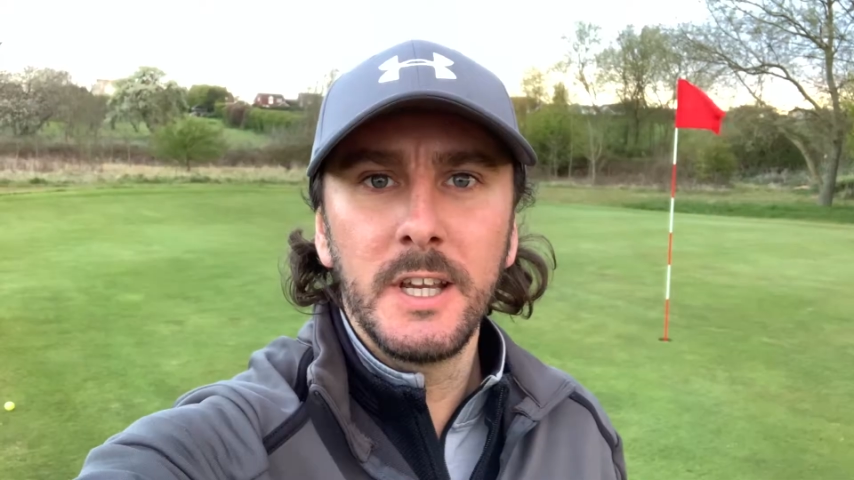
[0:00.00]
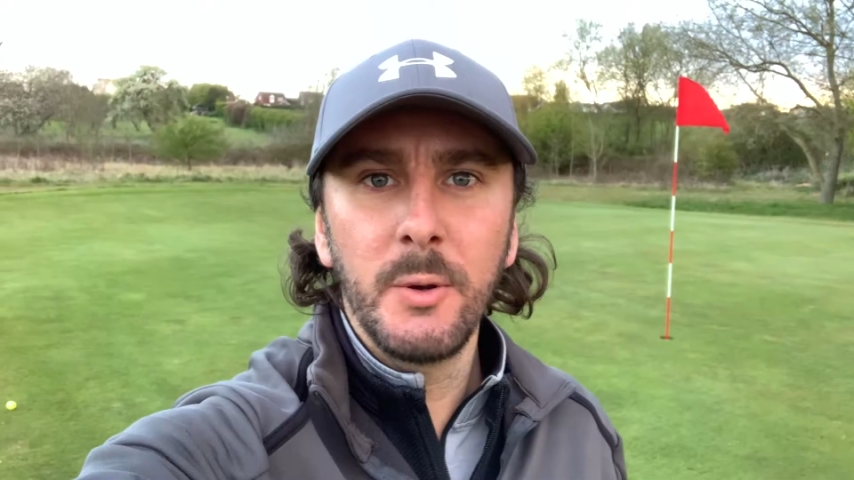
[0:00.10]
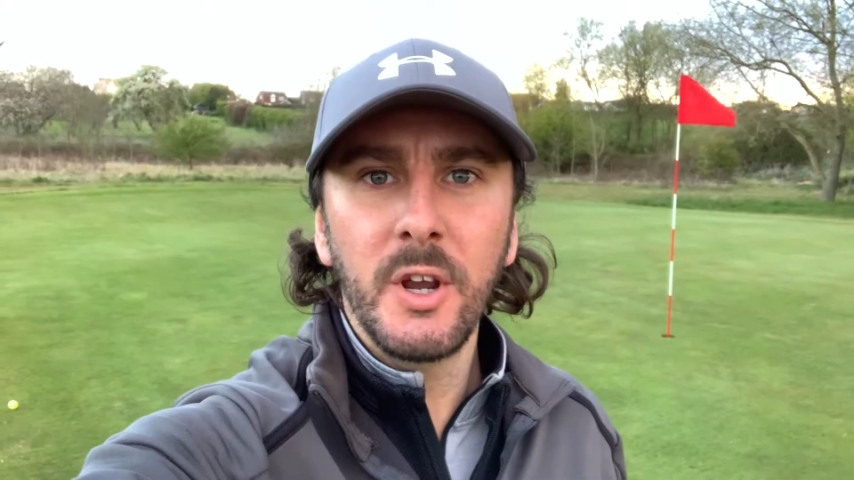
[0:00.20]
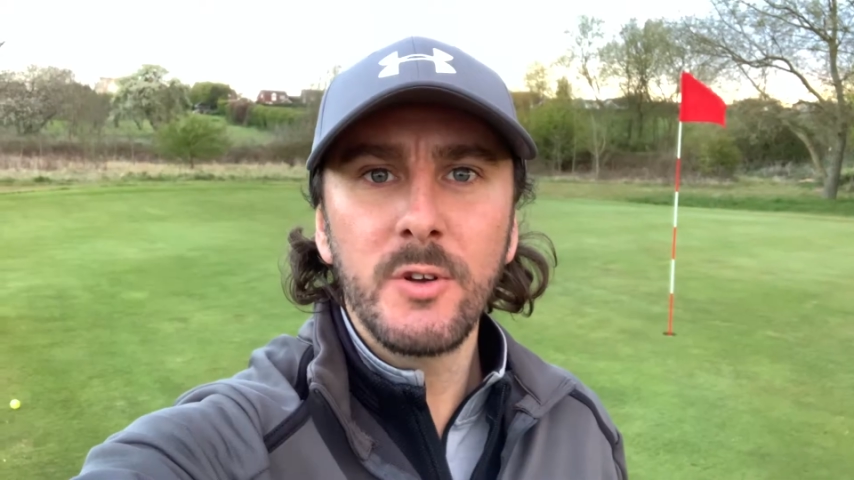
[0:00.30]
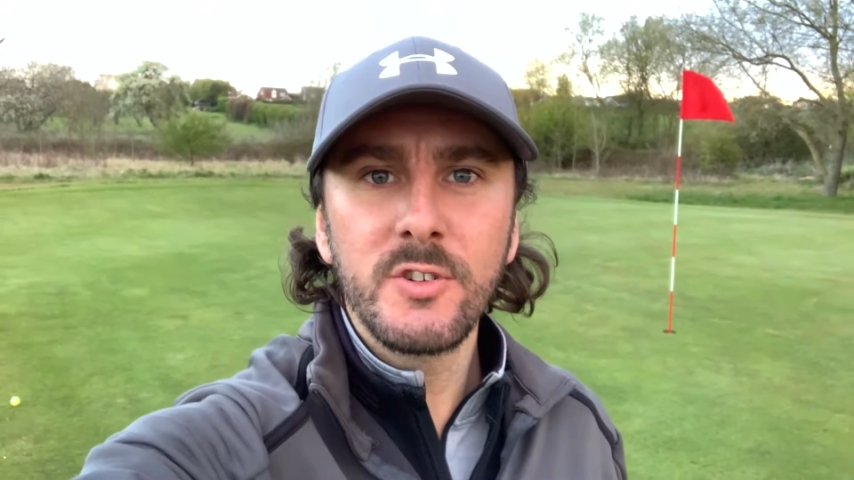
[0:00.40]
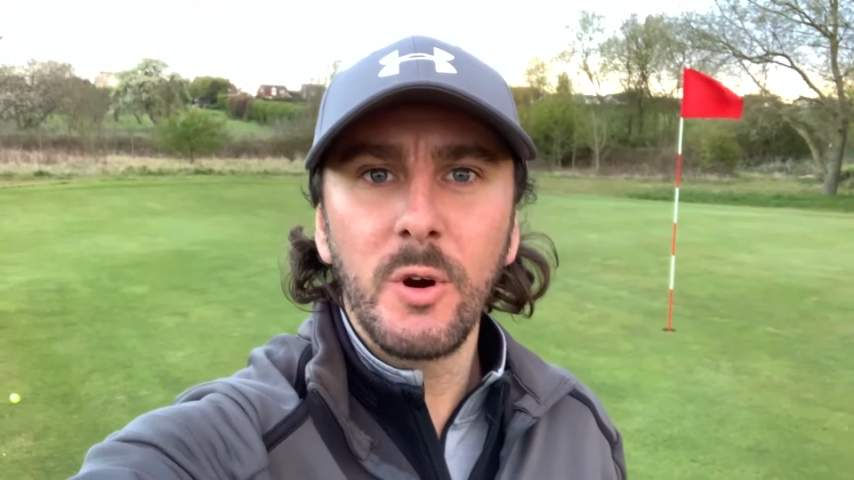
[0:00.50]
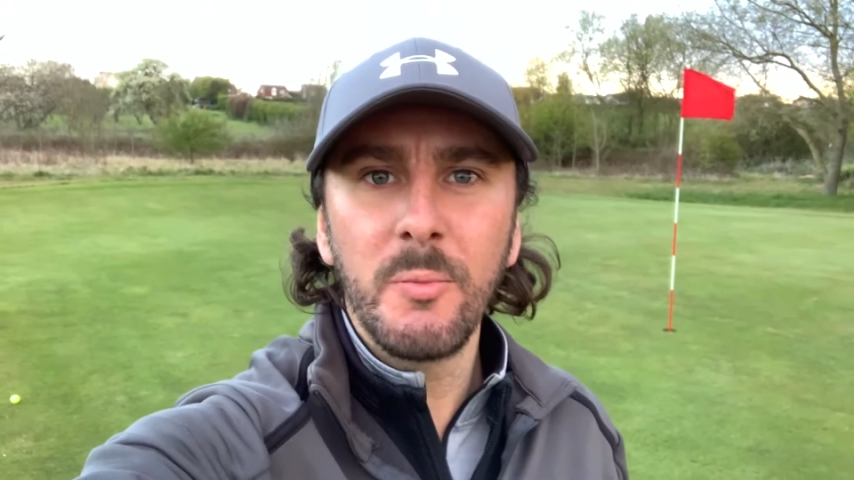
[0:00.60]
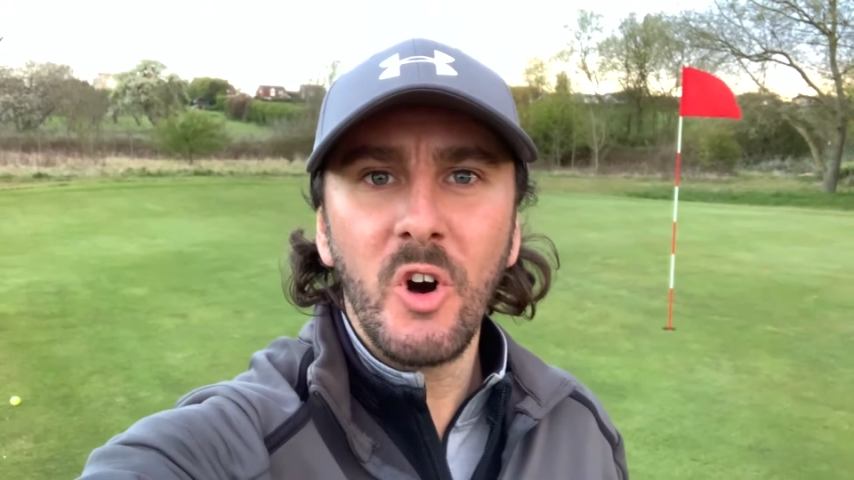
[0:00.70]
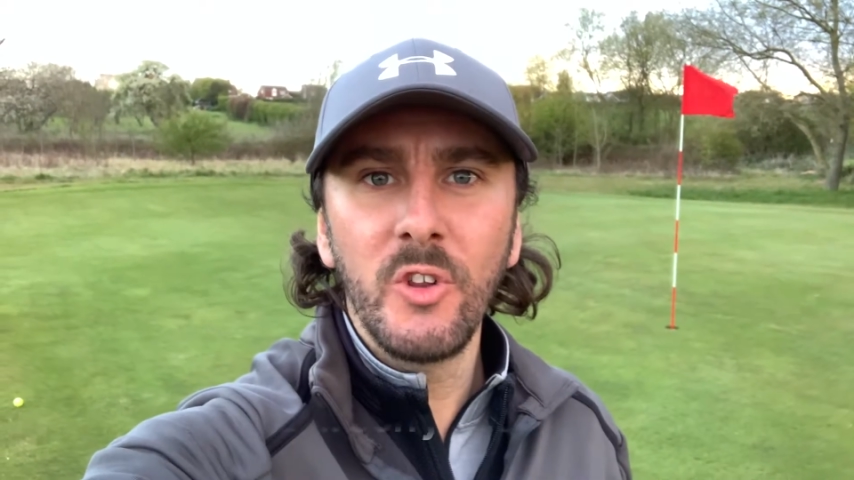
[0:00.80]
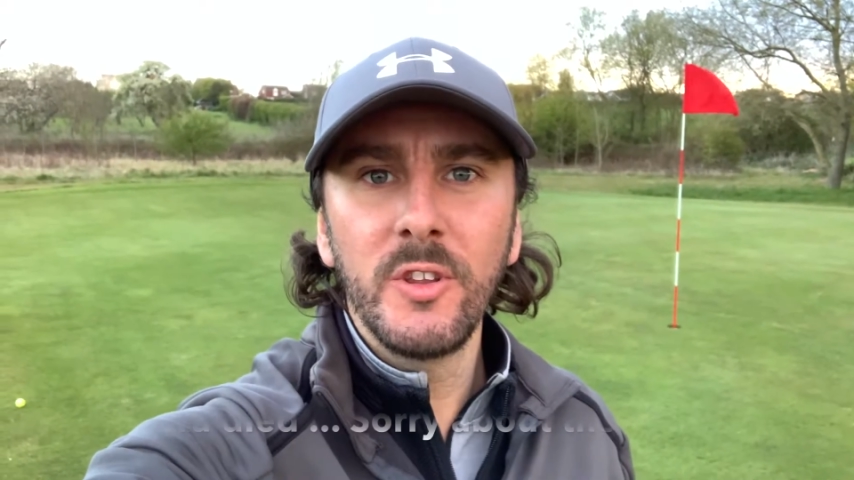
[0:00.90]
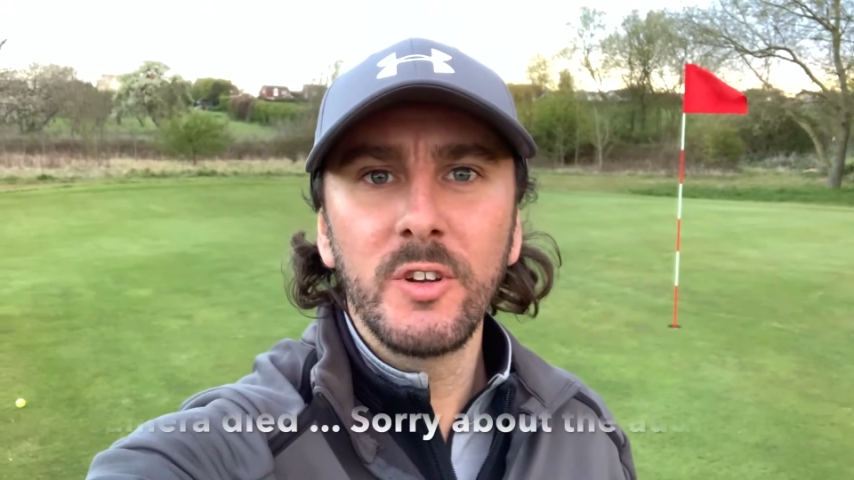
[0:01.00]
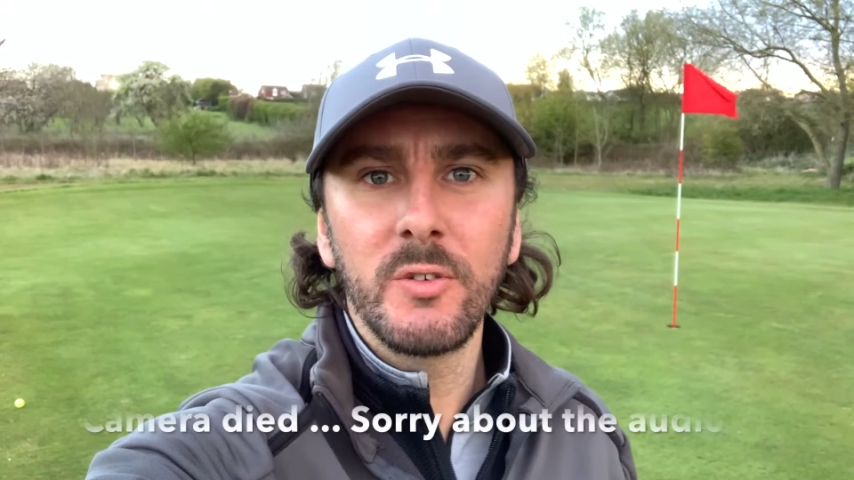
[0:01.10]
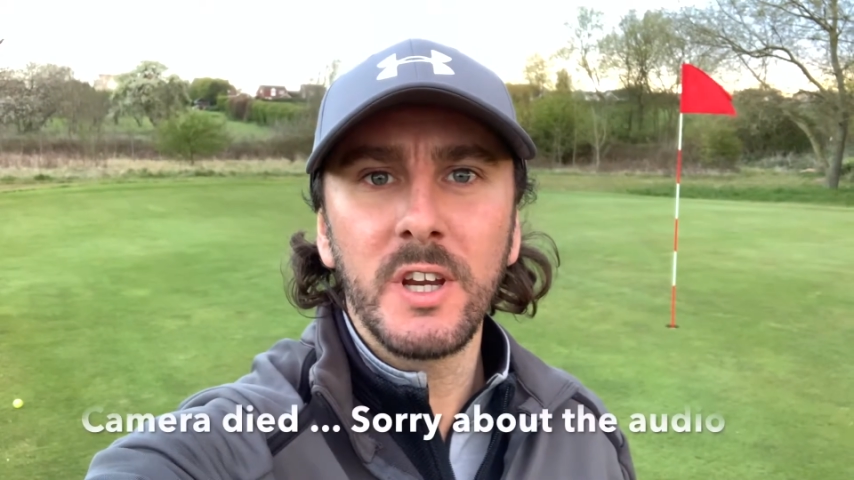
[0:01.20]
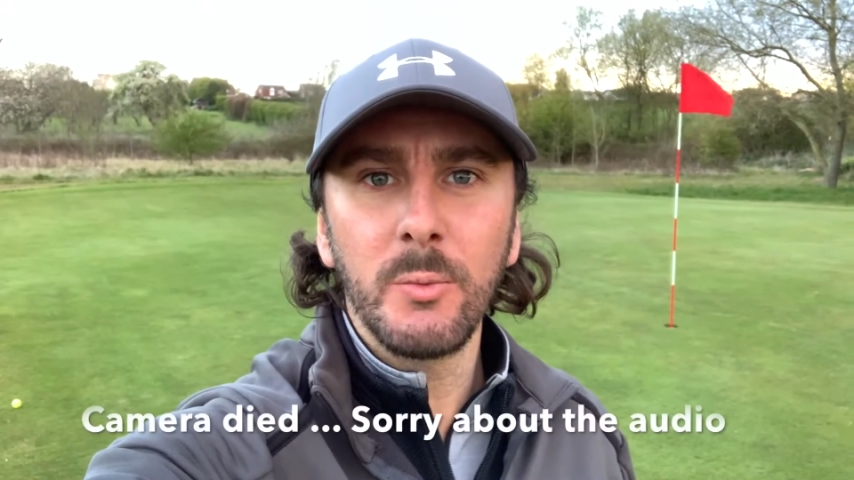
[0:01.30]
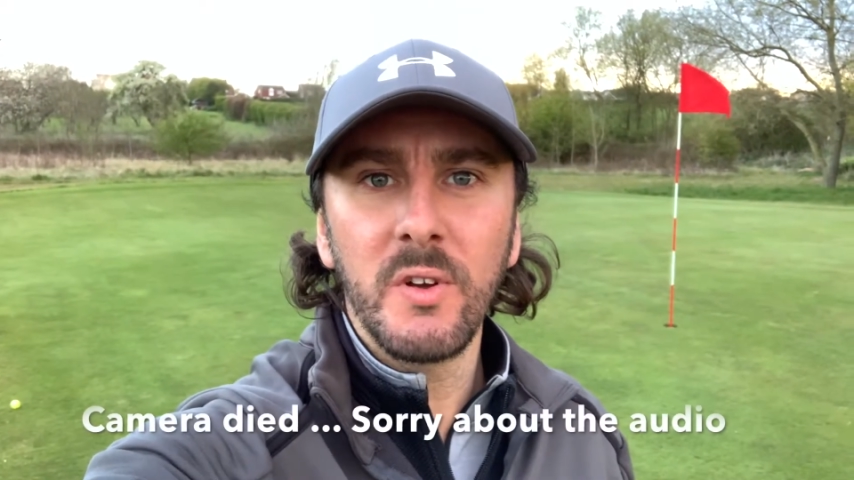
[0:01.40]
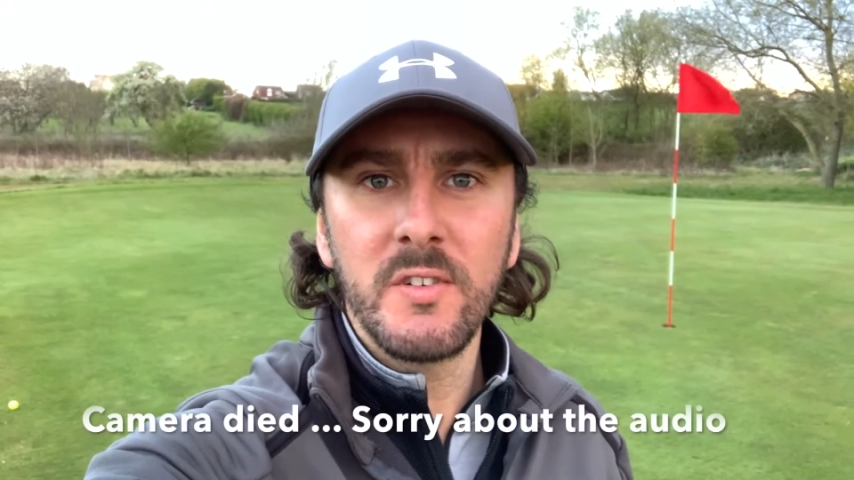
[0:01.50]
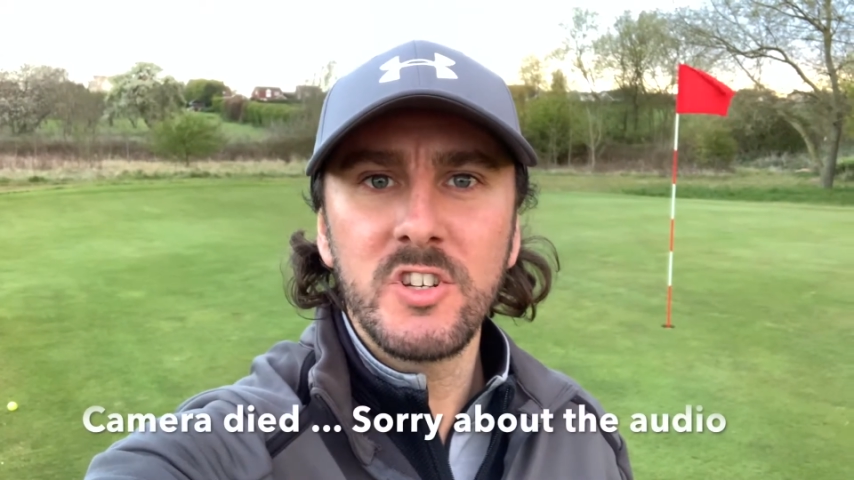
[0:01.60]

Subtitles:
Here we go. So I'm on the green with